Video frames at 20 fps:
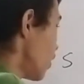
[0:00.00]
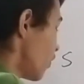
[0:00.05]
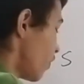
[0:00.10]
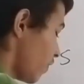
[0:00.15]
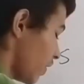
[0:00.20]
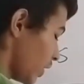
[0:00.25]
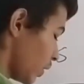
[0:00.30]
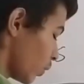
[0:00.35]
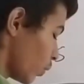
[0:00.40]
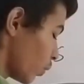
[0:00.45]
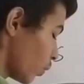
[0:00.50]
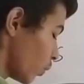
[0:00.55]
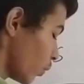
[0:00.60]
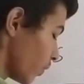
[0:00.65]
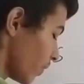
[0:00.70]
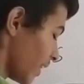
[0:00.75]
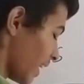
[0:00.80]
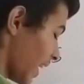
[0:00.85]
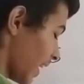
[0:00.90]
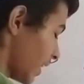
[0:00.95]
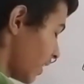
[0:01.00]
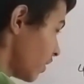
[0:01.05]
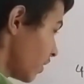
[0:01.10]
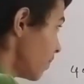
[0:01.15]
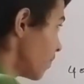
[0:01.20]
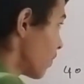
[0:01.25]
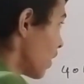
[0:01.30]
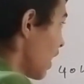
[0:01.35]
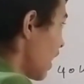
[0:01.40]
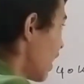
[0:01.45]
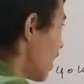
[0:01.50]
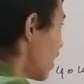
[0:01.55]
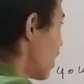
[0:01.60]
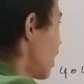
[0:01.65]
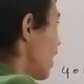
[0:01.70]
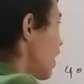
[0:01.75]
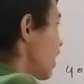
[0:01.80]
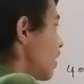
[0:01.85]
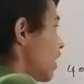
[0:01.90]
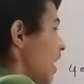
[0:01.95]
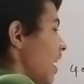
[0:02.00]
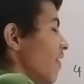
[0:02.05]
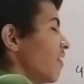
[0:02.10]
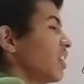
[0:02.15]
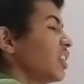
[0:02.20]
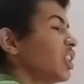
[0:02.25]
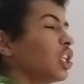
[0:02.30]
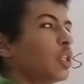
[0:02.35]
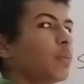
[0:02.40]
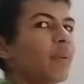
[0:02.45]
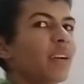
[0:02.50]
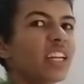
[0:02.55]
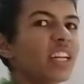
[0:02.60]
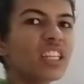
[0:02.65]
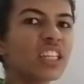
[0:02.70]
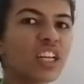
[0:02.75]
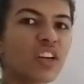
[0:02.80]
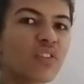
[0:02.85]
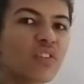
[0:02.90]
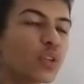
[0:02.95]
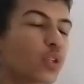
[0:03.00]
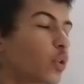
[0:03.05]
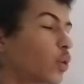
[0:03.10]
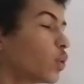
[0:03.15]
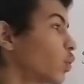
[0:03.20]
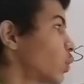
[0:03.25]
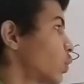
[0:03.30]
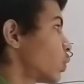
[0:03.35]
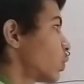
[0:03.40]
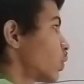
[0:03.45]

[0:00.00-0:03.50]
we know that average speed is equals to